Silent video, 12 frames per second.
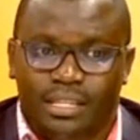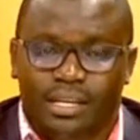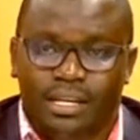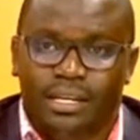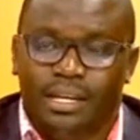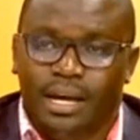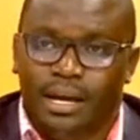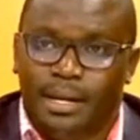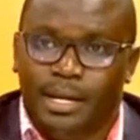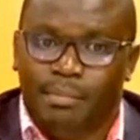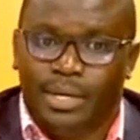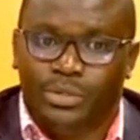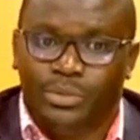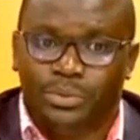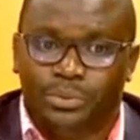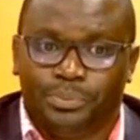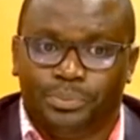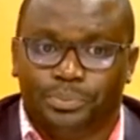Then uh, number
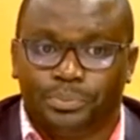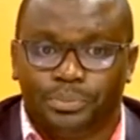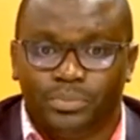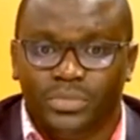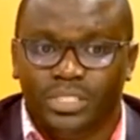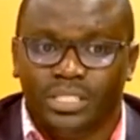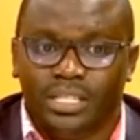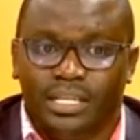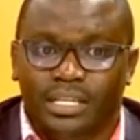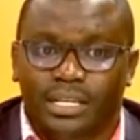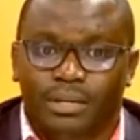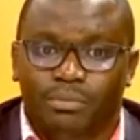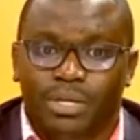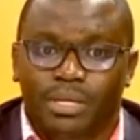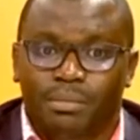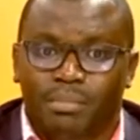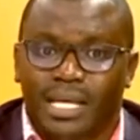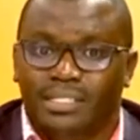two, uh,
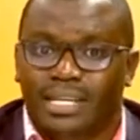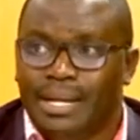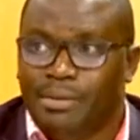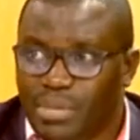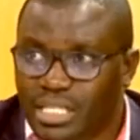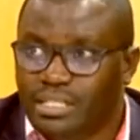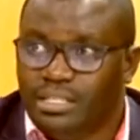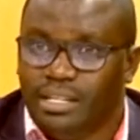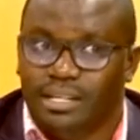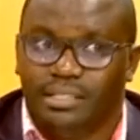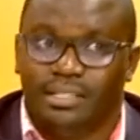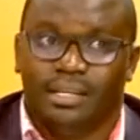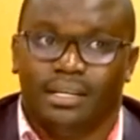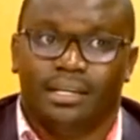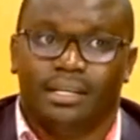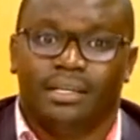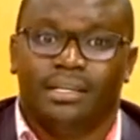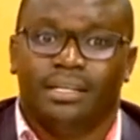we must admit that
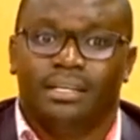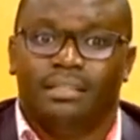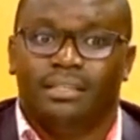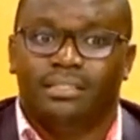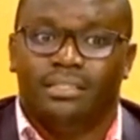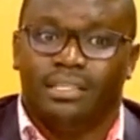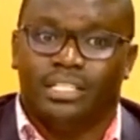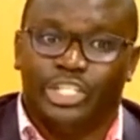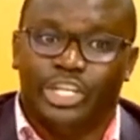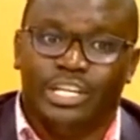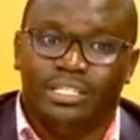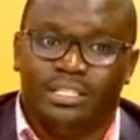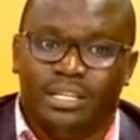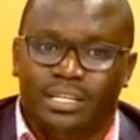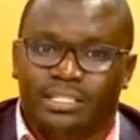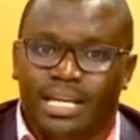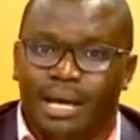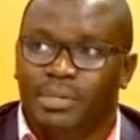uh, this is a change that
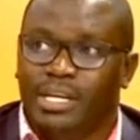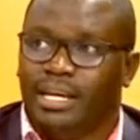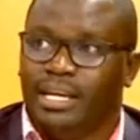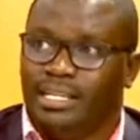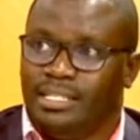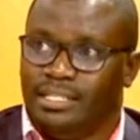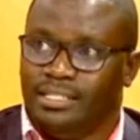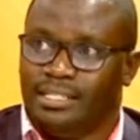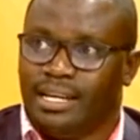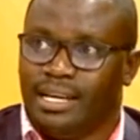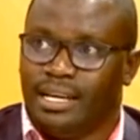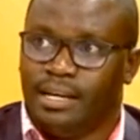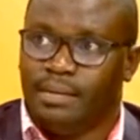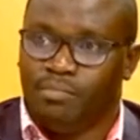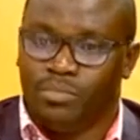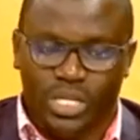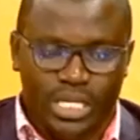is happening and it is, um,